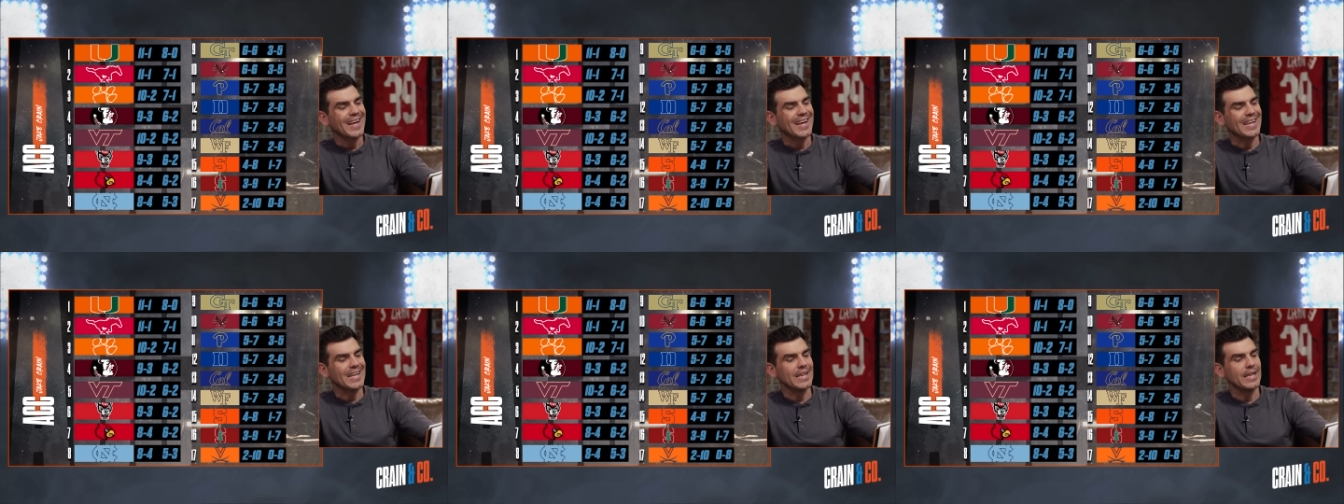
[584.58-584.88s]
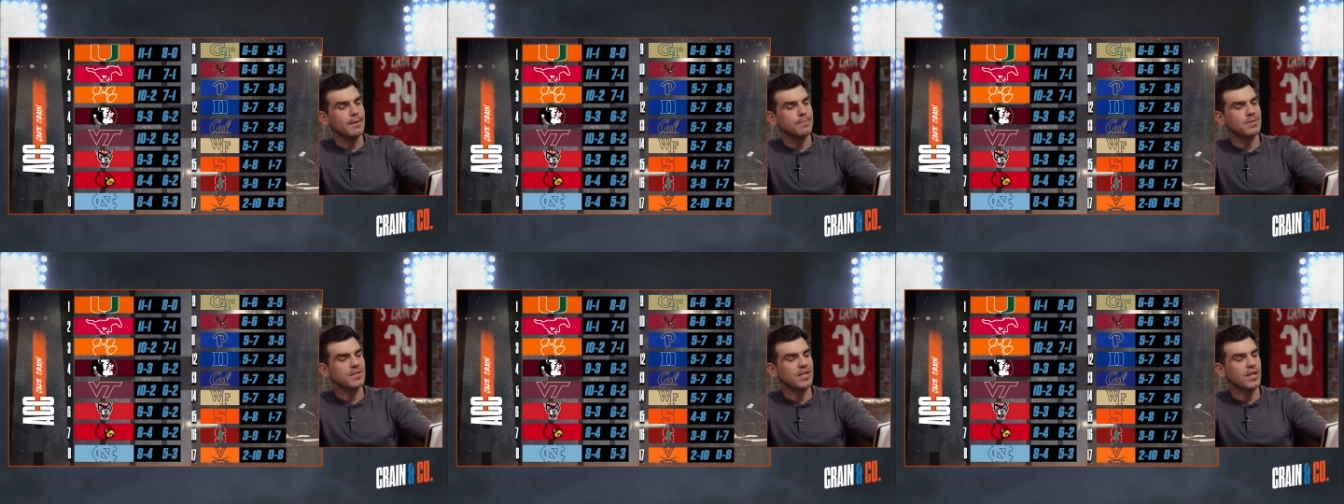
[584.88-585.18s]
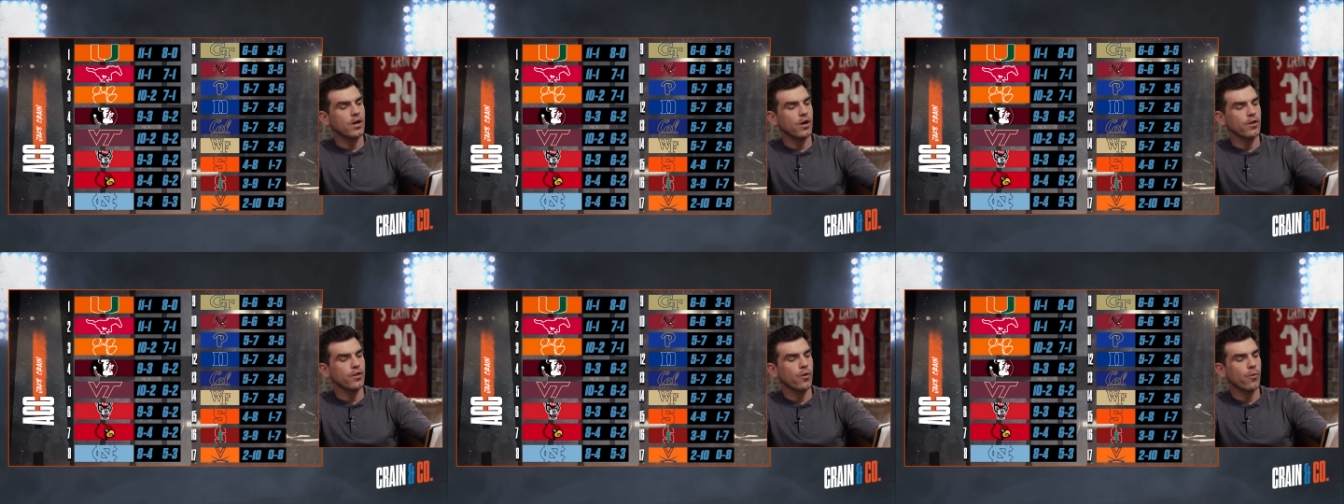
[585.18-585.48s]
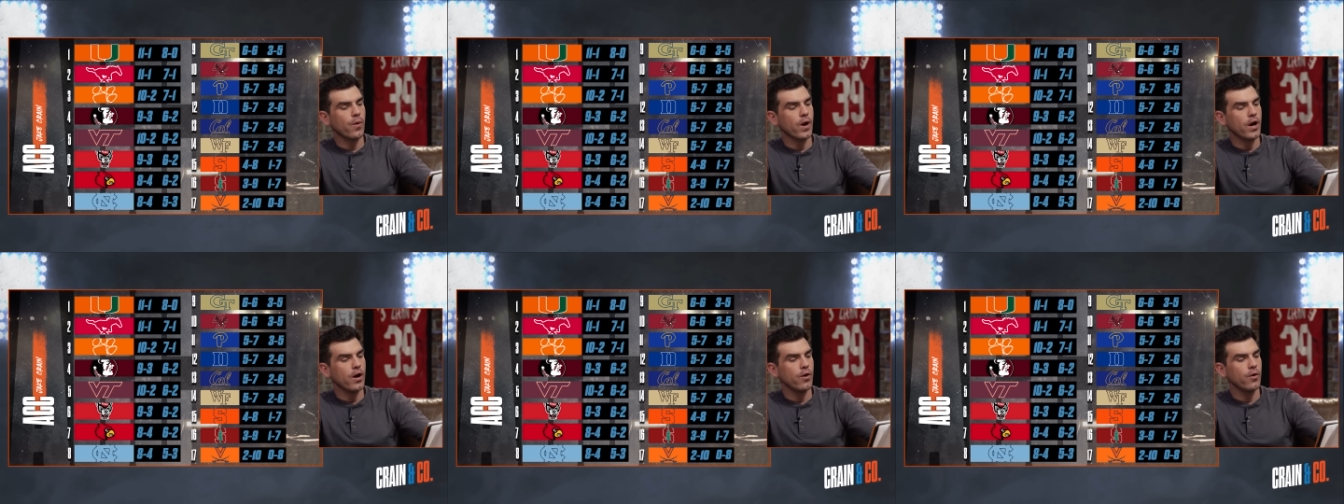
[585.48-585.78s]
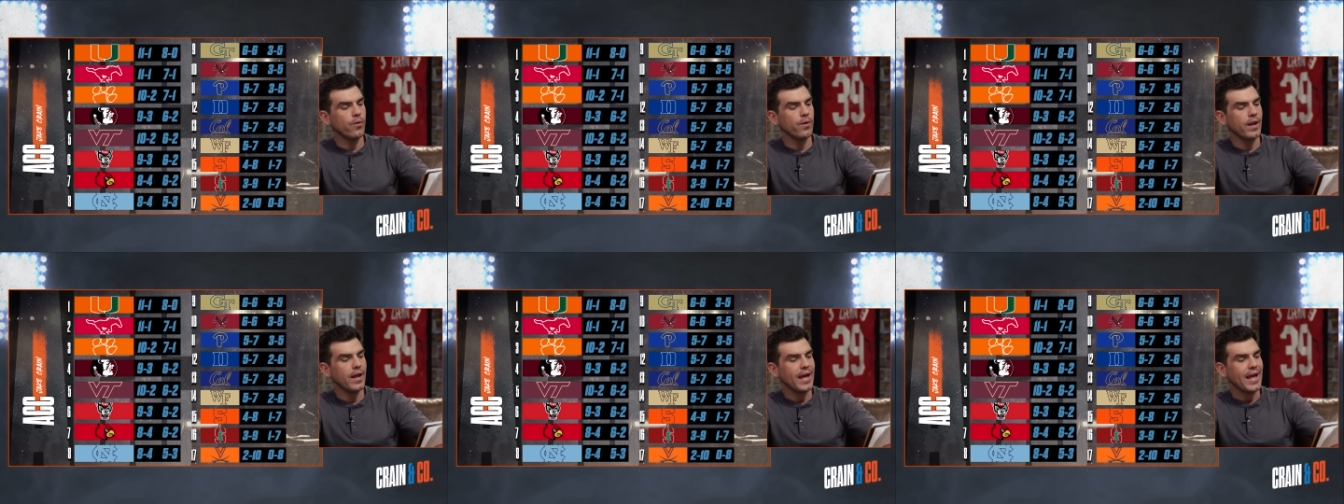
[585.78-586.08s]
Clemson on the
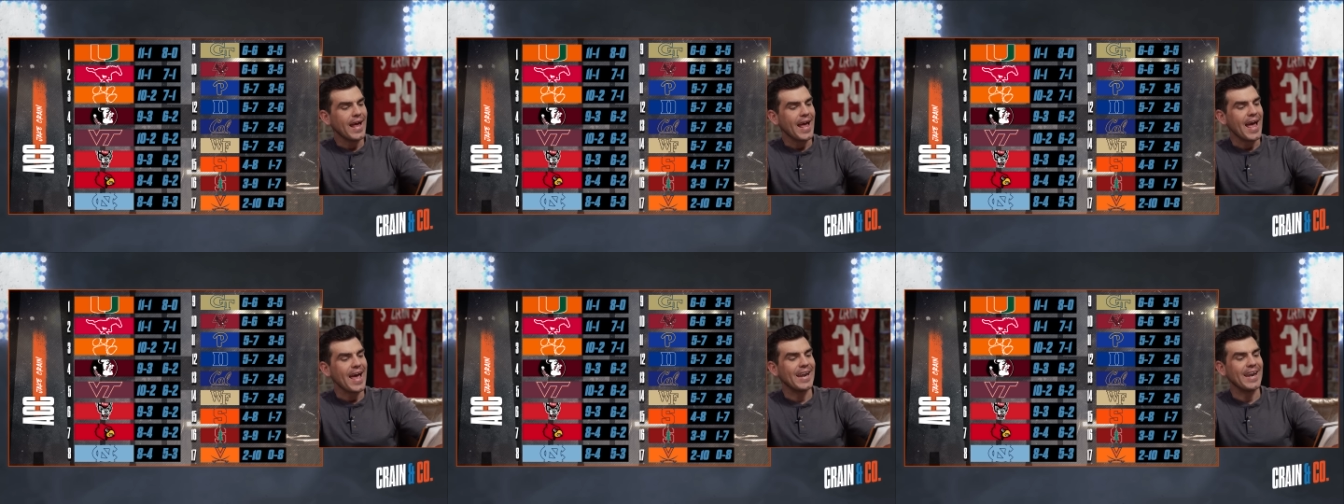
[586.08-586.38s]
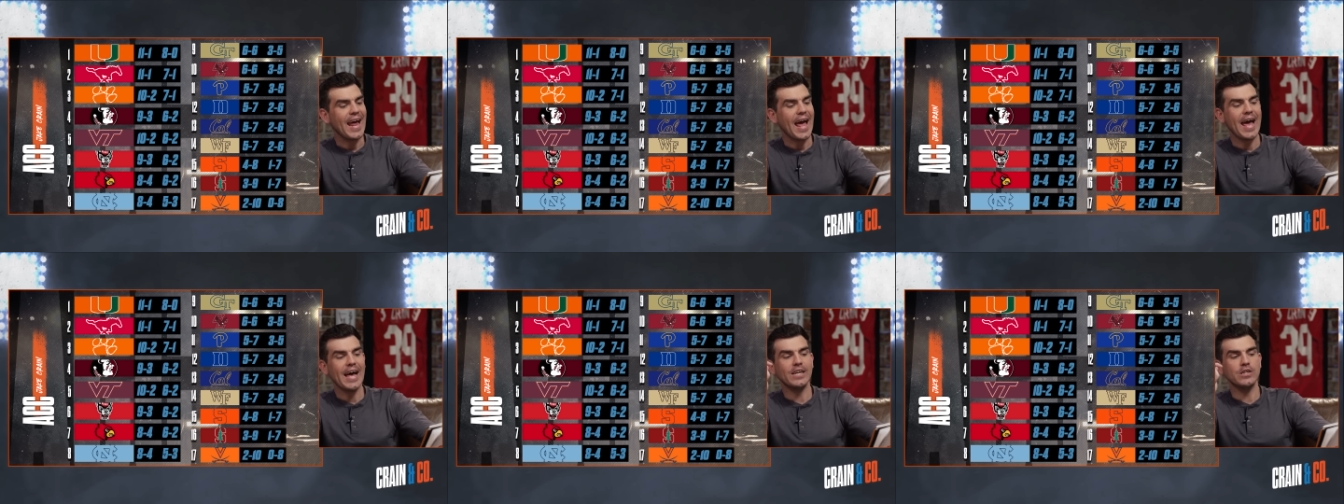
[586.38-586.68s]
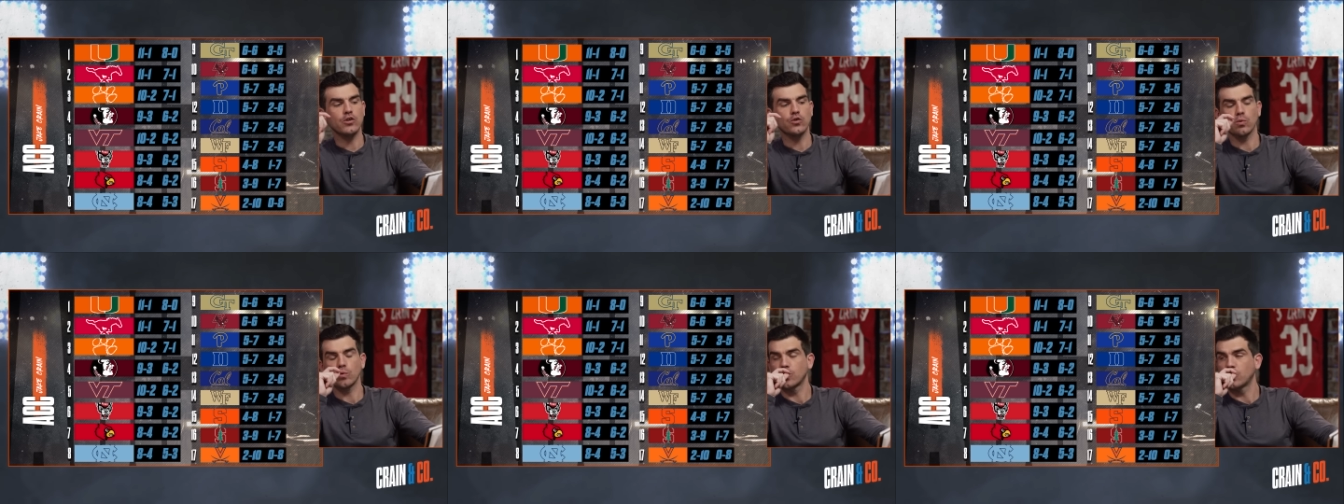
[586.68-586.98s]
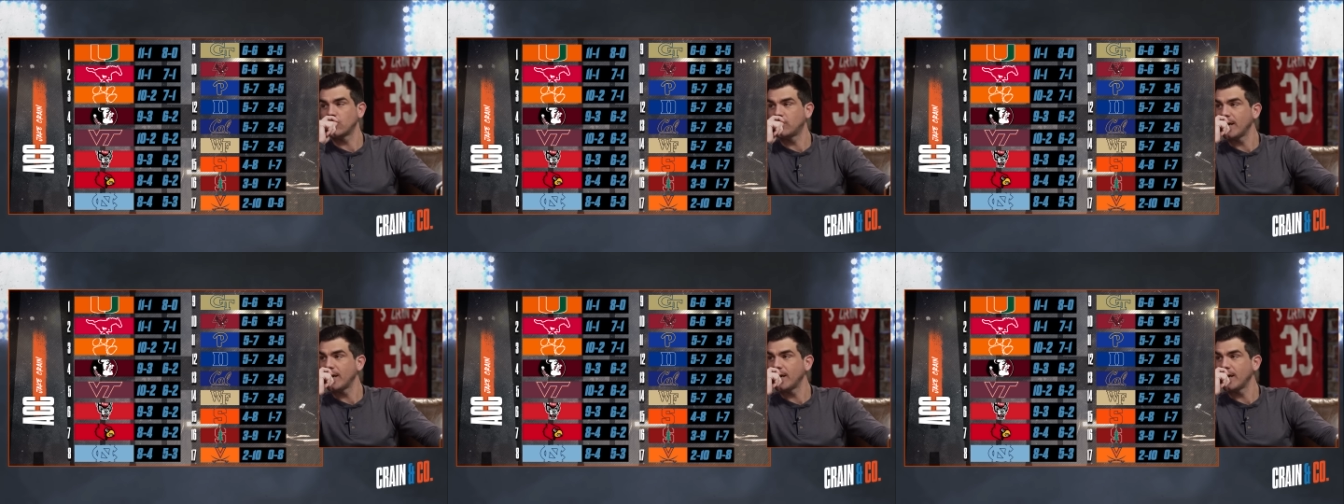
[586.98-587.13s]
road, and at Georgia